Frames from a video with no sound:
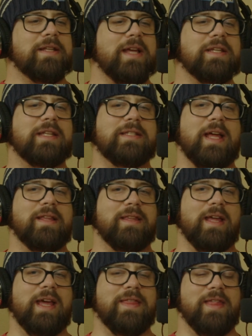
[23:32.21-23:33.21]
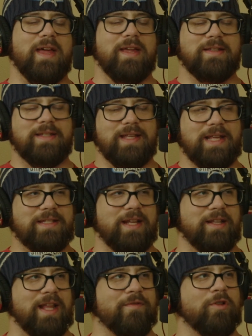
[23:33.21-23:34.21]
it's nice because that's a
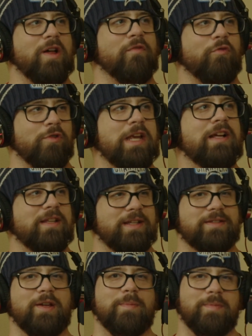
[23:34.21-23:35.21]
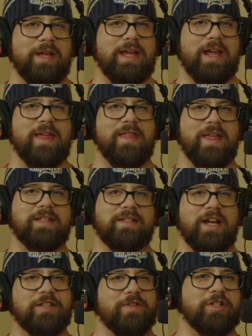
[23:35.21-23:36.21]
level of realism again that
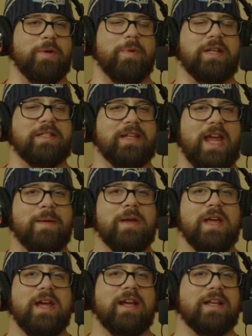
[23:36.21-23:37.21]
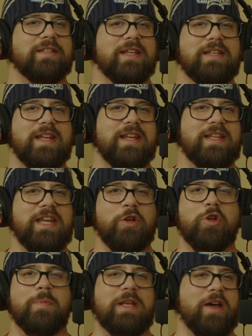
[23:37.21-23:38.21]
science fiction brings to the game. Because in D&D,
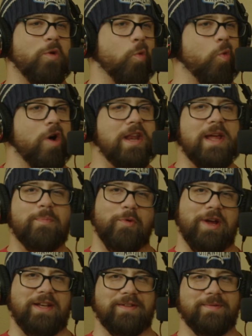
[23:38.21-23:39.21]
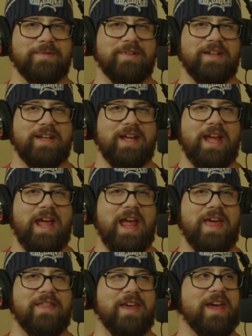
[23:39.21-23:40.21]
you could be down to one hit point,
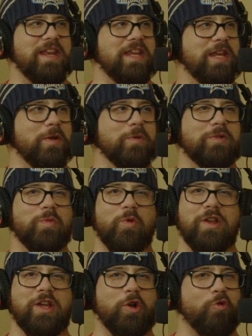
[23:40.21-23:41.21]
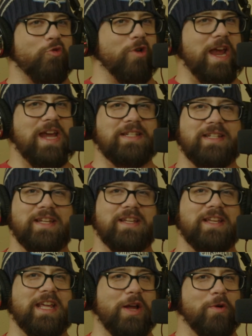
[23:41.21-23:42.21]
and then use one of the crazy,
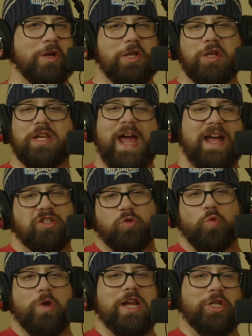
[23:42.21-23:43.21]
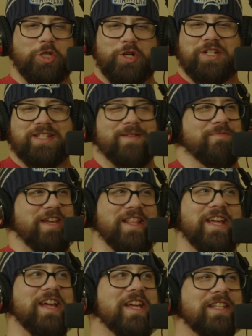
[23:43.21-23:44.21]
you cast a wish or something,
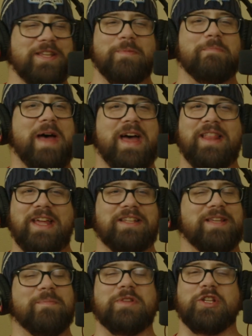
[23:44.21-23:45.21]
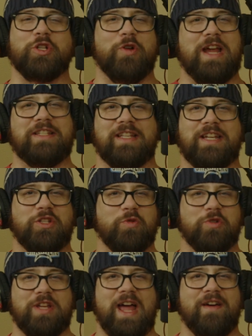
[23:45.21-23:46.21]
like something just crazy, because
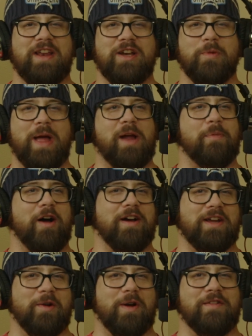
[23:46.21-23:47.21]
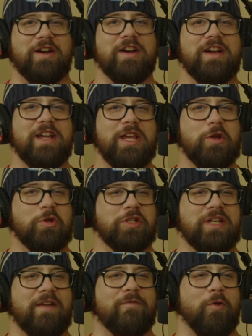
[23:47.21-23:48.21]
you just had it in your back pocket or whatever. You
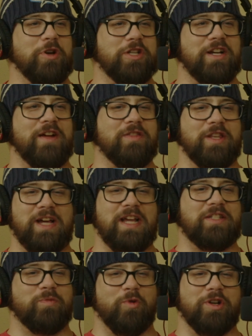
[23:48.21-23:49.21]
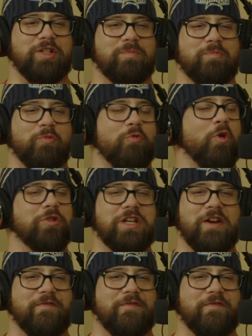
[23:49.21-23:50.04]
just got fortunate enough, the dice were rolled in your